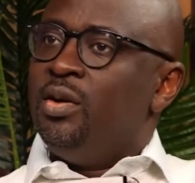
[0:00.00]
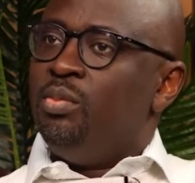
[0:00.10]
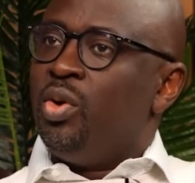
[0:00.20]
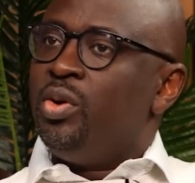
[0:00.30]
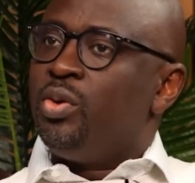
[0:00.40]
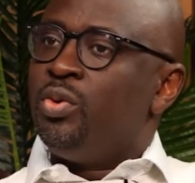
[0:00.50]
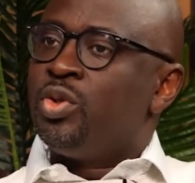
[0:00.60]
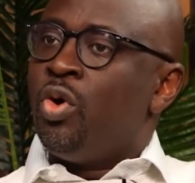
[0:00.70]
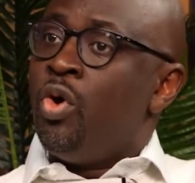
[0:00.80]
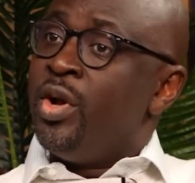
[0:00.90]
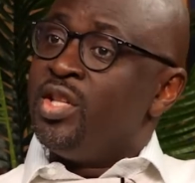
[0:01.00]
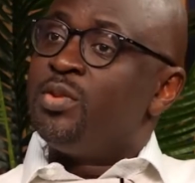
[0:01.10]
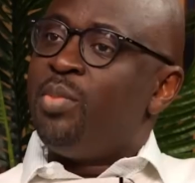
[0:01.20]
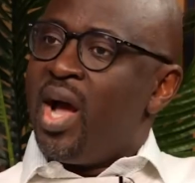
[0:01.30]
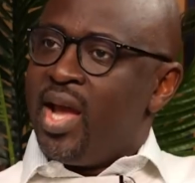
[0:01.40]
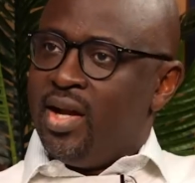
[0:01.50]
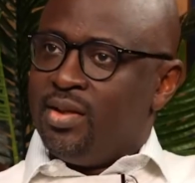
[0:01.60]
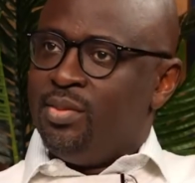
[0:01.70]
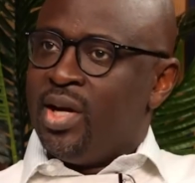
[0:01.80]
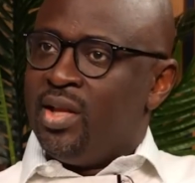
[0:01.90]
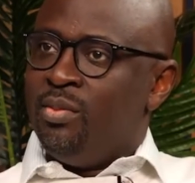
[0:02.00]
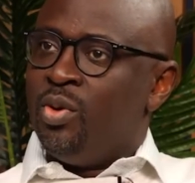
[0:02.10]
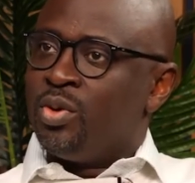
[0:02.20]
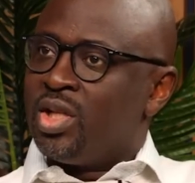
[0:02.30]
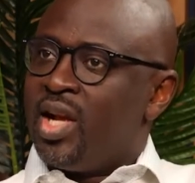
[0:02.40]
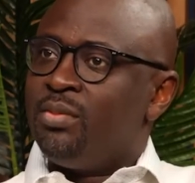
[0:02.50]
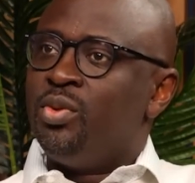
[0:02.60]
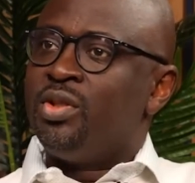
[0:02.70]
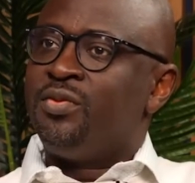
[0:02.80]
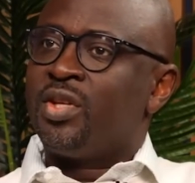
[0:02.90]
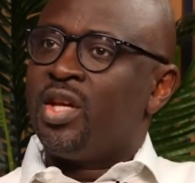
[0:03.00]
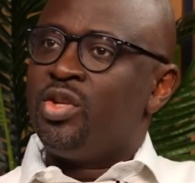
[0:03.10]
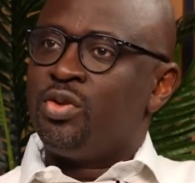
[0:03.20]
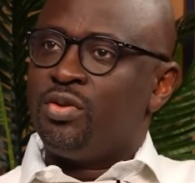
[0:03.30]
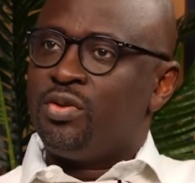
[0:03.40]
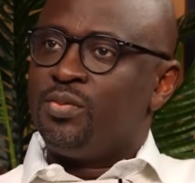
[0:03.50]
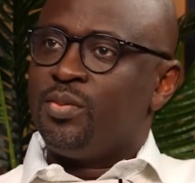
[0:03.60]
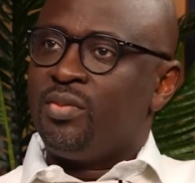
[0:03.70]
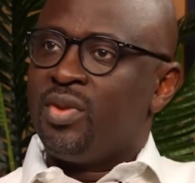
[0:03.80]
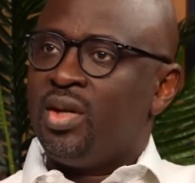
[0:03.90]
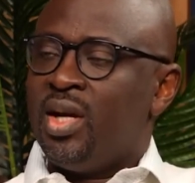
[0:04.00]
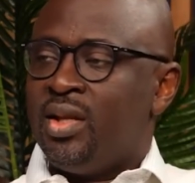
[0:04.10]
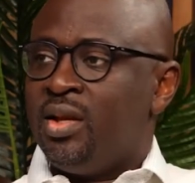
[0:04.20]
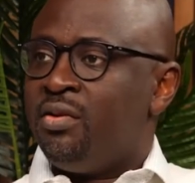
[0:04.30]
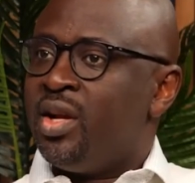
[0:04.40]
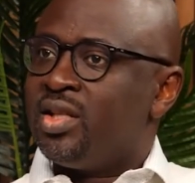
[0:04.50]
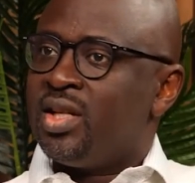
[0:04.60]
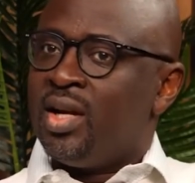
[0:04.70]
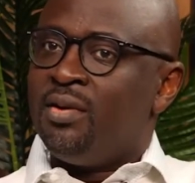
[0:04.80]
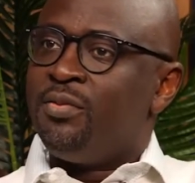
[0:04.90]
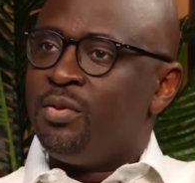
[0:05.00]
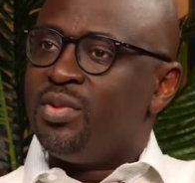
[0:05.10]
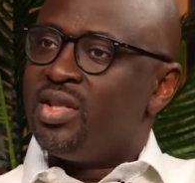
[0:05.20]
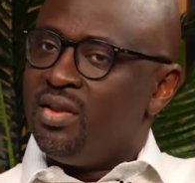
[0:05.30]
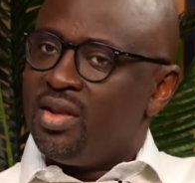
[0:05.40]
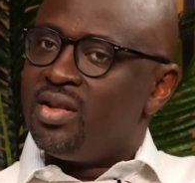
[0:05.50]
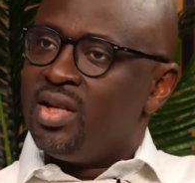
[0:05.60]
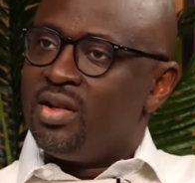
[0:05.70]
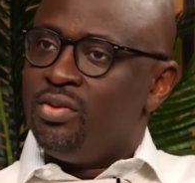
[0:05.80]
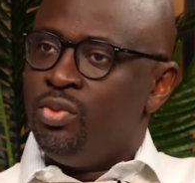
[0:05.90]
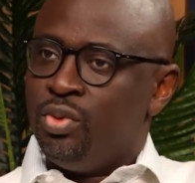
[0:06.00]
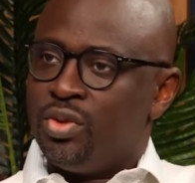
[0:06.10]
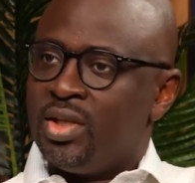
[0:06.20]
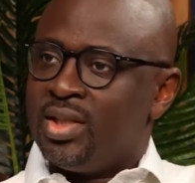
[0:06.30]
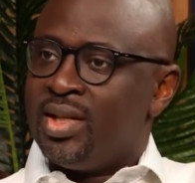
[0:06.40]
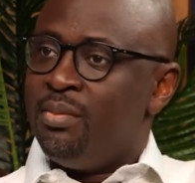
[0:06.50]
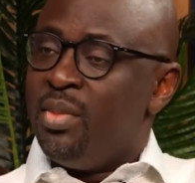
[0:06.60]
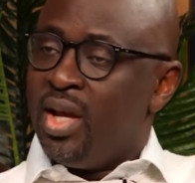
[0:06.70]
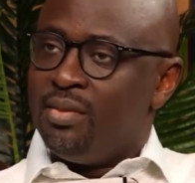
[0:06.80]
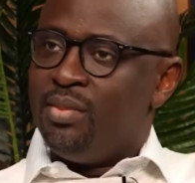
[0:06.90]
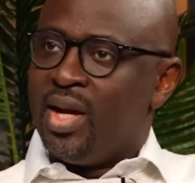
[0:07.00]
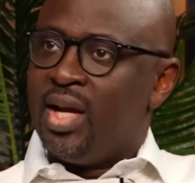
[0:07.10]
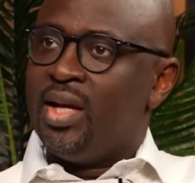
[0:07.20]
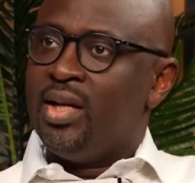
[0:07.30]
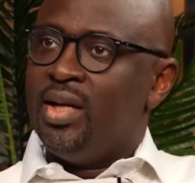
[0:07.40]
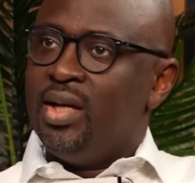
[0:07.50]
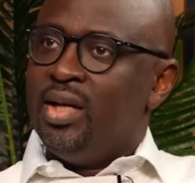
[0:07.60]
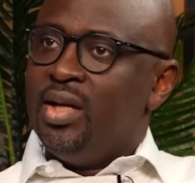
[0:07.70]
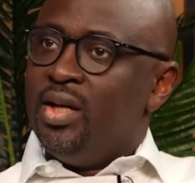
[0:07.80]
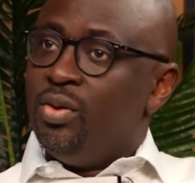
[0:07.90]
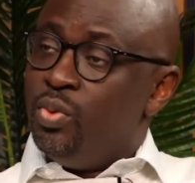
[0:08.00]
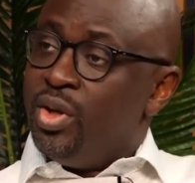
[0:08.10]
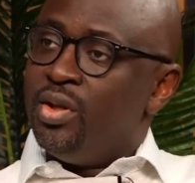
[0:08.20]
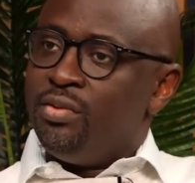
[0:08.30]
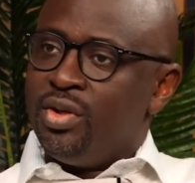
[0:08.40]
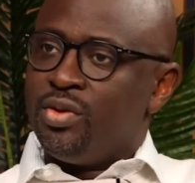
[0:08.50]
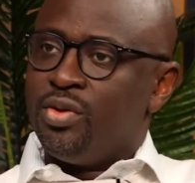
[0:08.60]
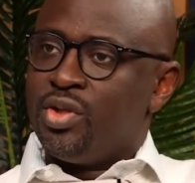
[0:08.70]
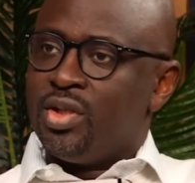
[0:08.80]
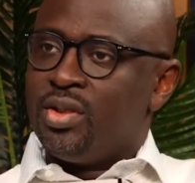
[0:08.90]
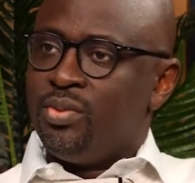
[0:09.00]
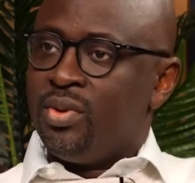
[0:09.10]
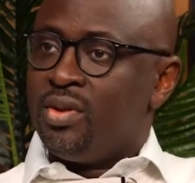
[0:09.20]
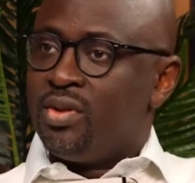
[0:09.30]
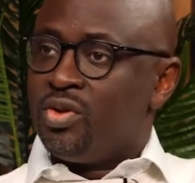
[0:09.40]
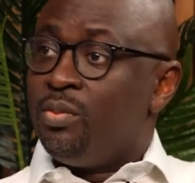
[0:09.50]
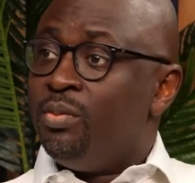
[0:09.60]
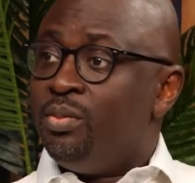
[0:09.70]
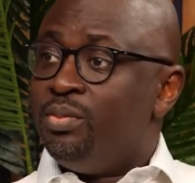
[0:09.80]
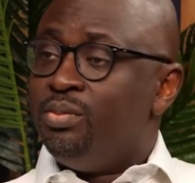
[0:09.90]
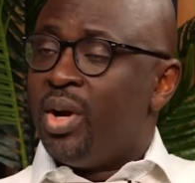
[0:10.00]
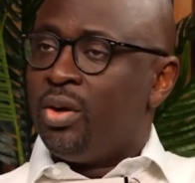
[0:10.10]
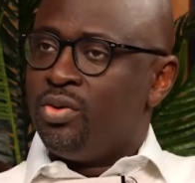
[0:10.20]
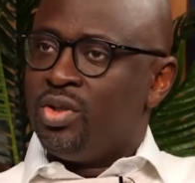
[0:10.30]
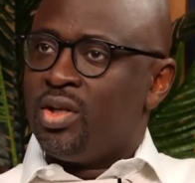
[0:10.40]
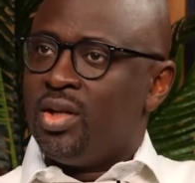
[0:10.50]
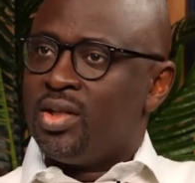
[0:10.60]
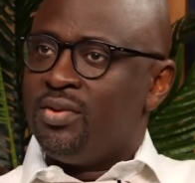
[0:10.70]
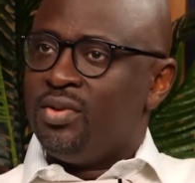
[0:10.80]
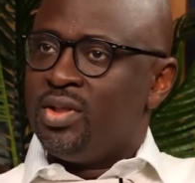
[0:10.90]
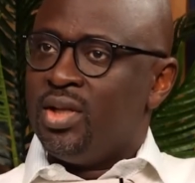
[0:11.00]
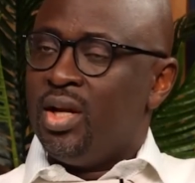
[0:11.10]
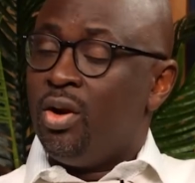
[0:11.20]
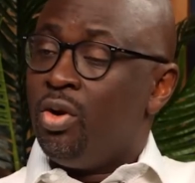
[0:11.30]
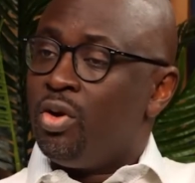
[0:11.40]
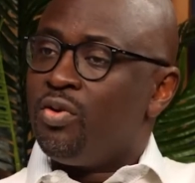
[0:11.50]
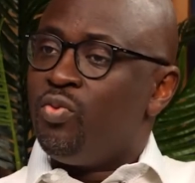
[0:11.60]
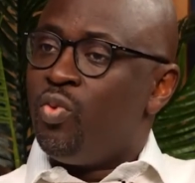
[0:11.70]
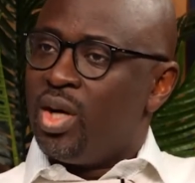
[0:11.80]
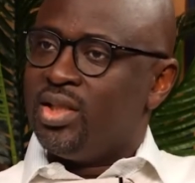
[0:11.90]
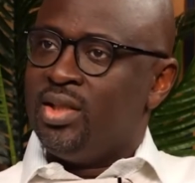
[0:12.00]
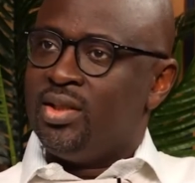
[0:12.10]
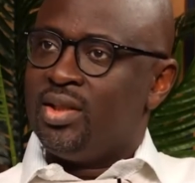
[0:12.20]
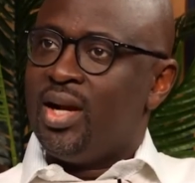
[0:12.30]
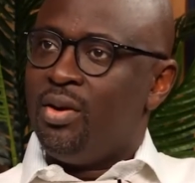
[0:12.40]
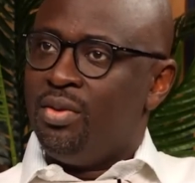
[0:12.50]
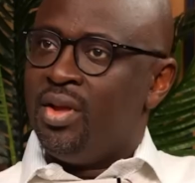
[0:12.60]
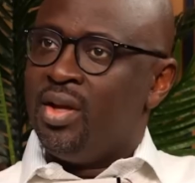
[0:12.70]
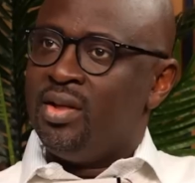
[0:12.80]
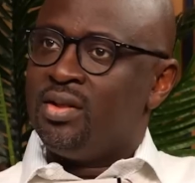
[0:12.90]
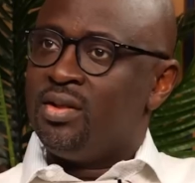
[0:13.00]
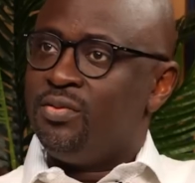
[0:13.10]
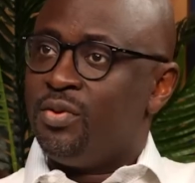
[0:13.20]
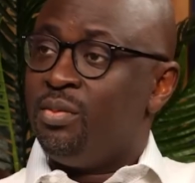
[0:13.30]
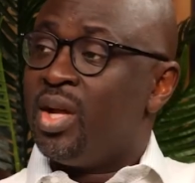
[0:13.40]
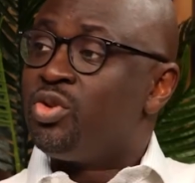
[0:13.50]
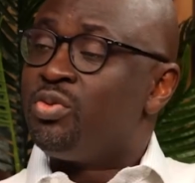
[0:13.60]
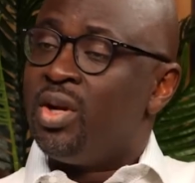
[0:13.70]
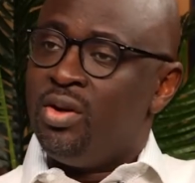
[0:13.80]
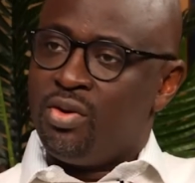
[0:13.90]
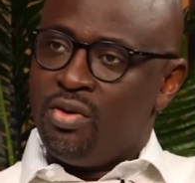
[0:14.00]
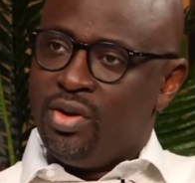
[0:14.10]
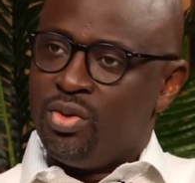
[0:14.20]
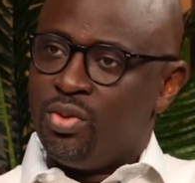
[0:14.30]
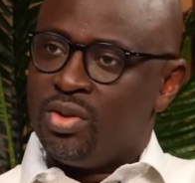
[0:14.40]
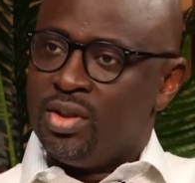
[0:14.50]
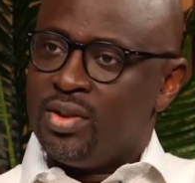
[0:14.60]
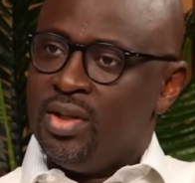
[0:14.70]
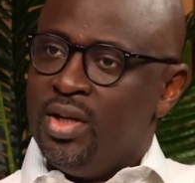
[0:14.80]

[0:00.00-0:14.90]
molecules or inspired by them or slight modifications. And the rest are from synthetic roots that they're made by we, the researchers, with some biological activity. A lot of what is out there is from naturally occurring sources.